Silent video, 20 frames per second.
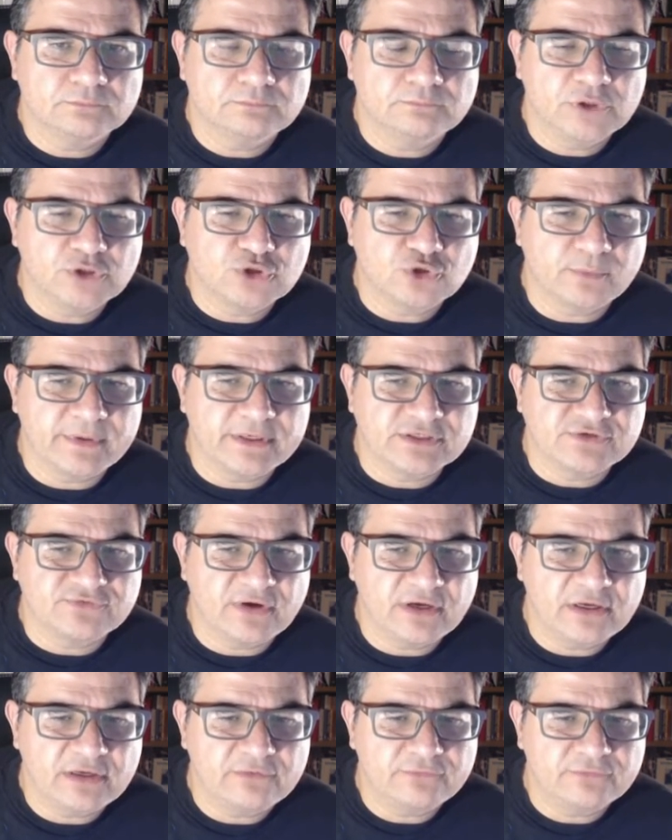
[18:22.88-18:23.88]
bishop
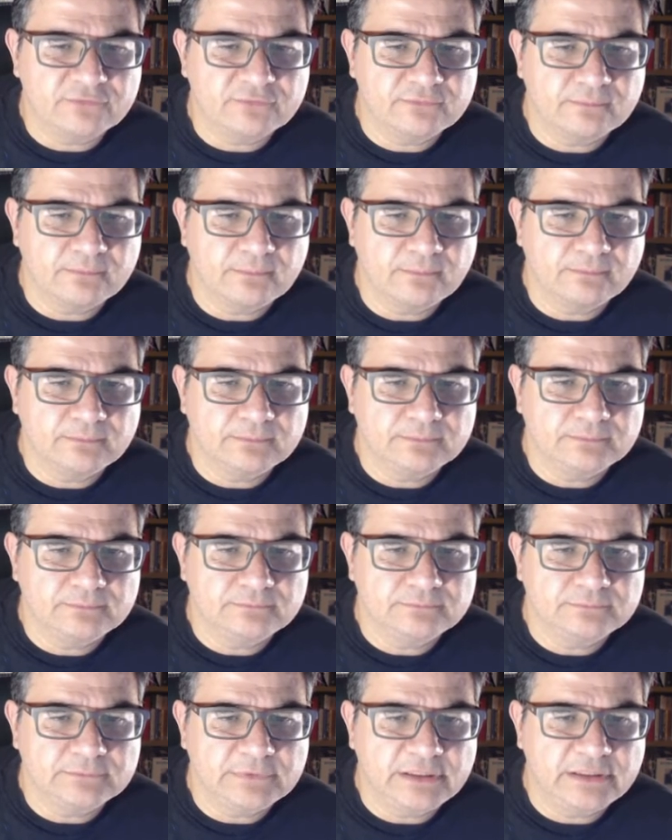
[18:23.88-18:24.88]
h5
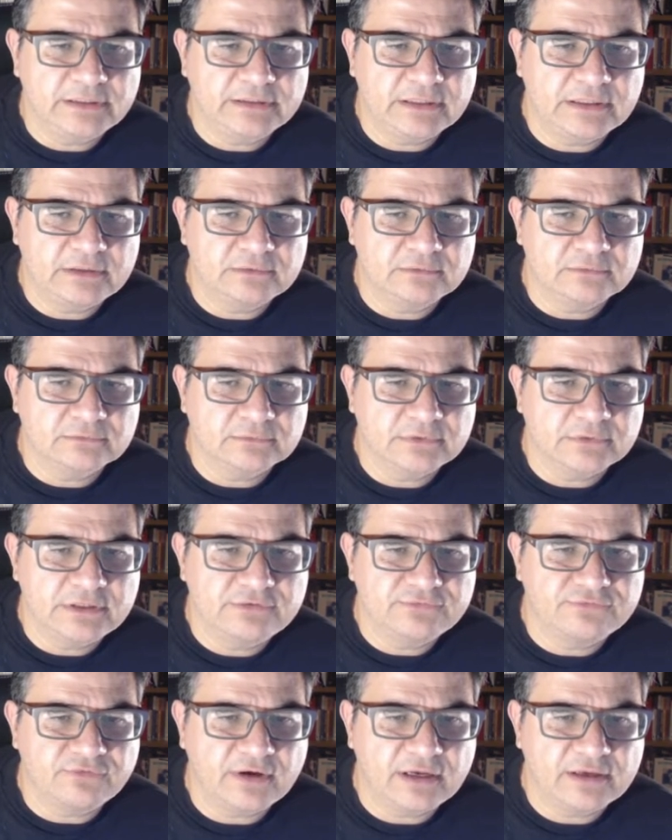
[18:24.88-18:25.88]
and now
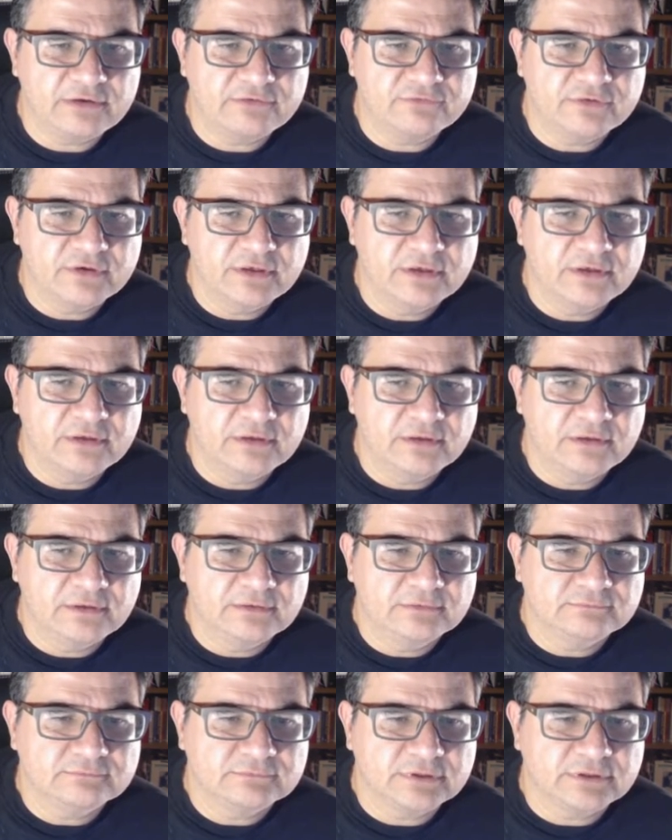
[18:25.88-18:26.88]
e5.
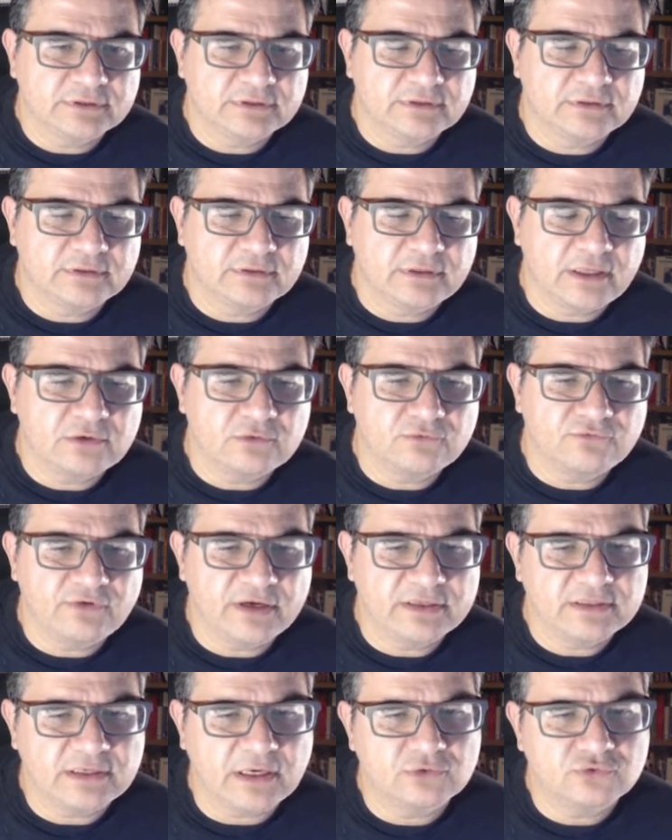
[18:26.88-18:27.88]
Can you
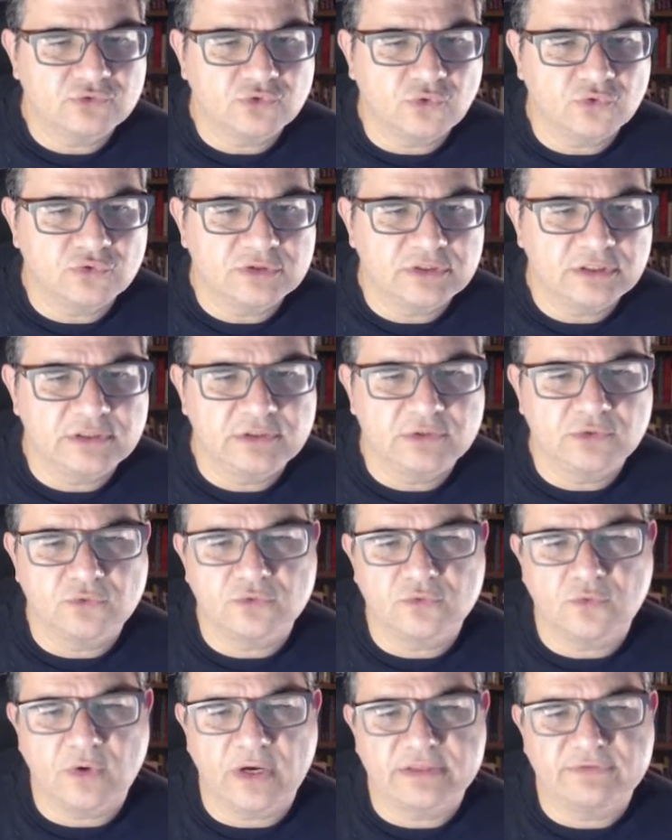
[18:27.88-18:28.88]
find how to continue
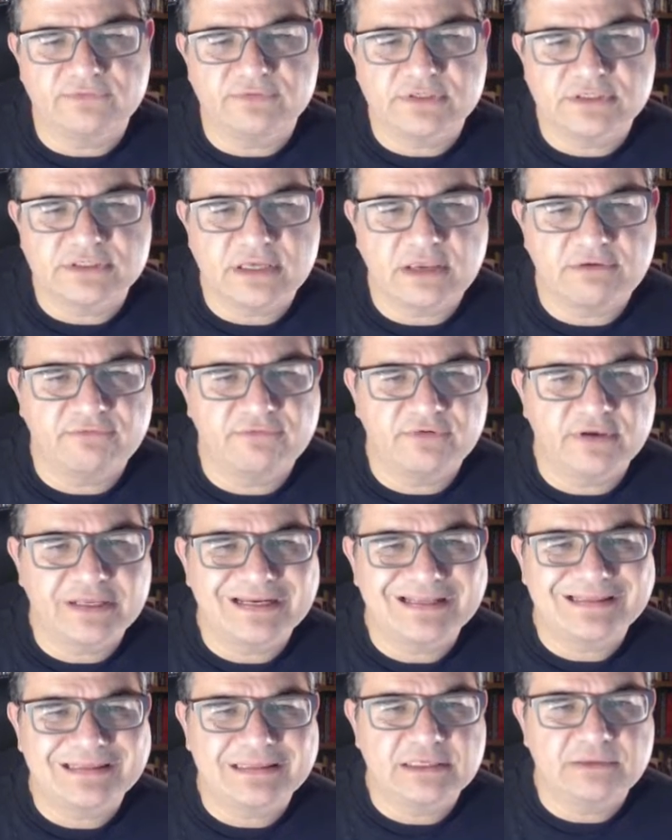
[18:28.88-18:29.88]
with white? This is a
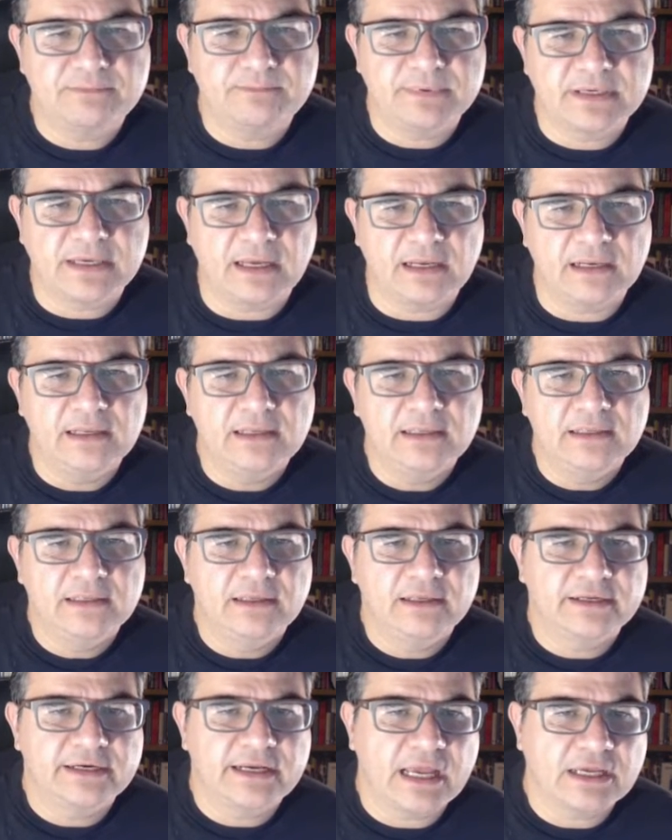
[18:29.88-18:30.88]
very typical
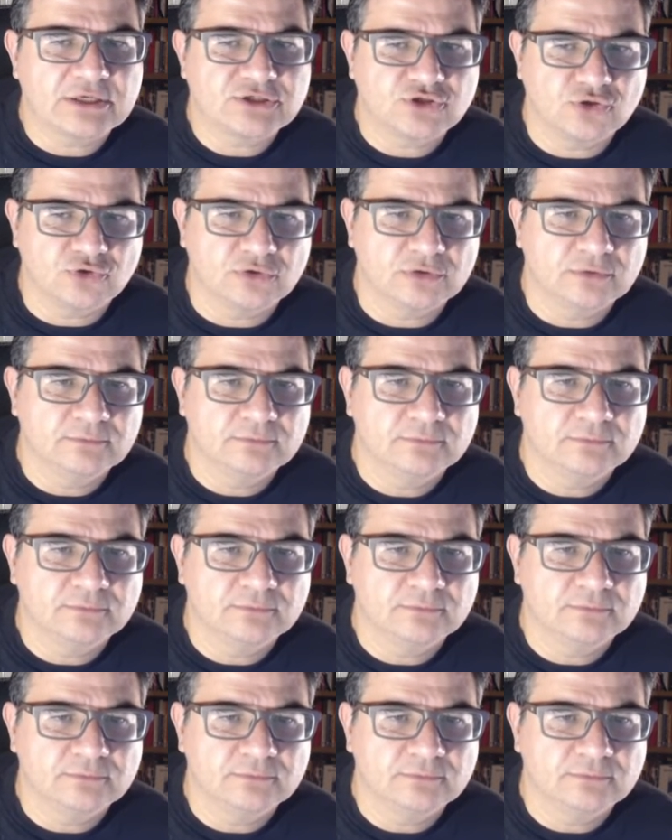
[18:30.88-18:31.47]
reaction.